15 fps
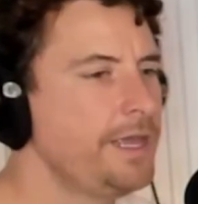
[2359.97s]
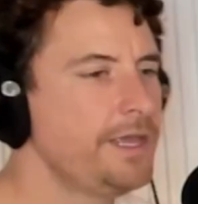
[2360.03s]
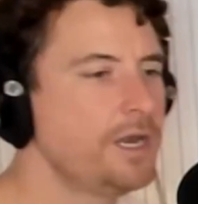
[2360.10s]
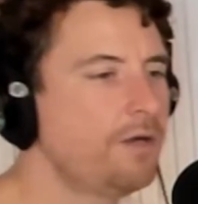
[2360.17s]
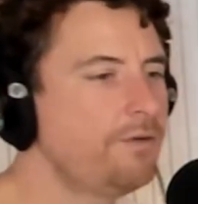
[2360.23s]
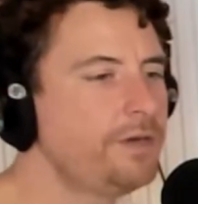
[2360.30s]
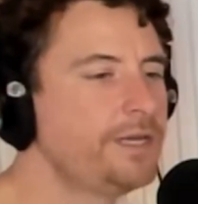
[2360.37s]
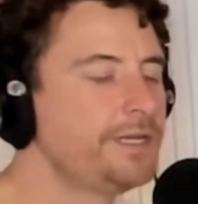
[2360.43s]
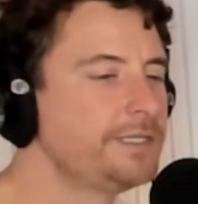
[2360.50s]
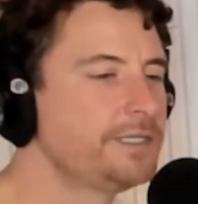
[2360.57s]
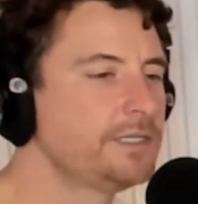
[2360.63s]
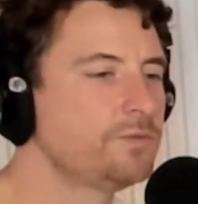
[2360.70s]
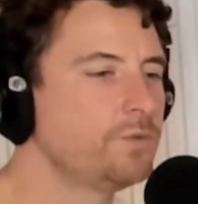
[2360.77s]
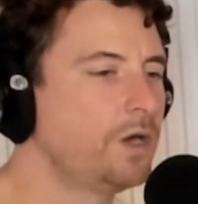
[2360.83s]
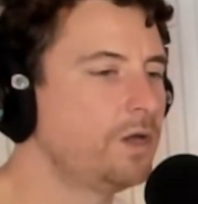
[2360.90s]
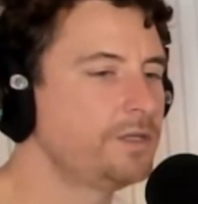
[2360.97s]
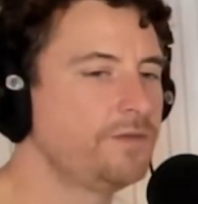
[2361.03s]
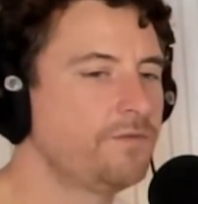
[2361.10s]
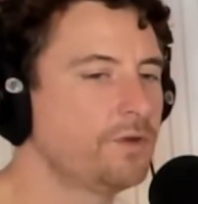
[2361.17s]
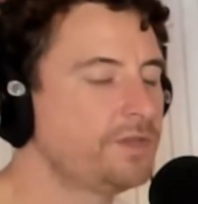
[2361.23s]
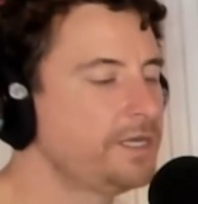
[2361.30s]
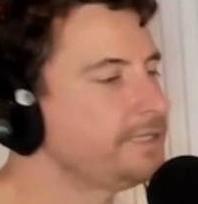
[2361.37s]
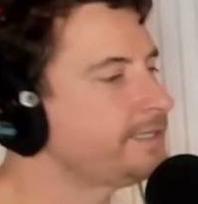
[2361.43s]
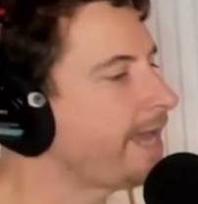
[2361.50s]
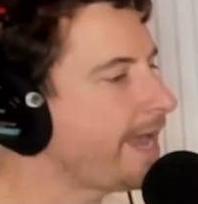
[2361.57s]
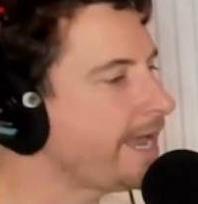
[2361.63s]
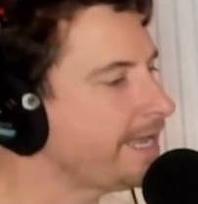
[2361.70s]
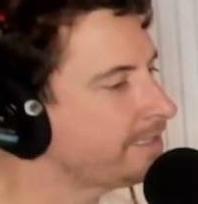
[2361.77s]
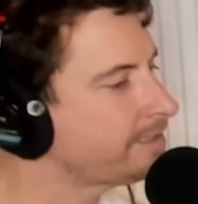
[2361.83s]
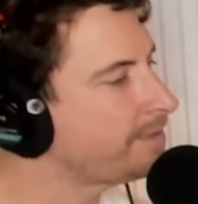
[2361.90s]
You know what it is as well? You've got these
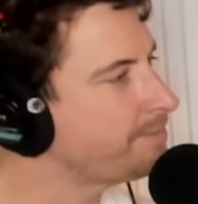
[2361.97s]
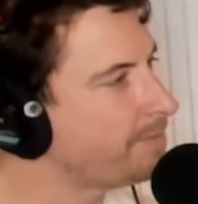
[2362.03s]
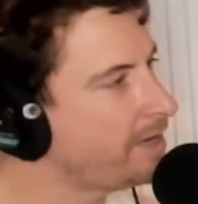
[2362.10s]
handsome